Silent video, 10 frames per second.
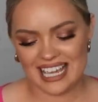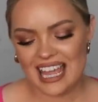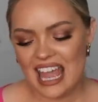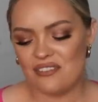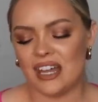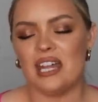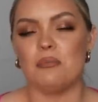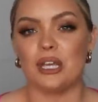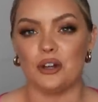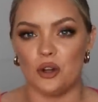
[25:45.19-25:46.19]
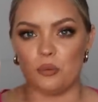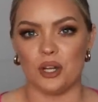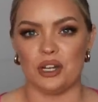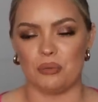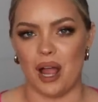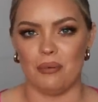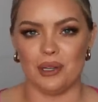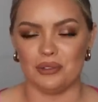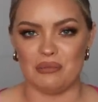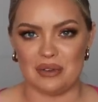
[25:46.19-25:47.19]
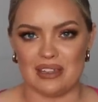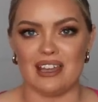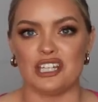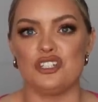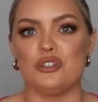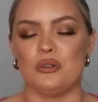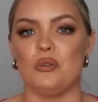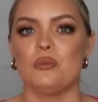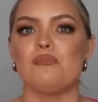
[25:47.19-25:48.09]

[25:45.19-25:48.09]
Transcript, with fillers: If I had a bigger notebook, it'd probably only be like two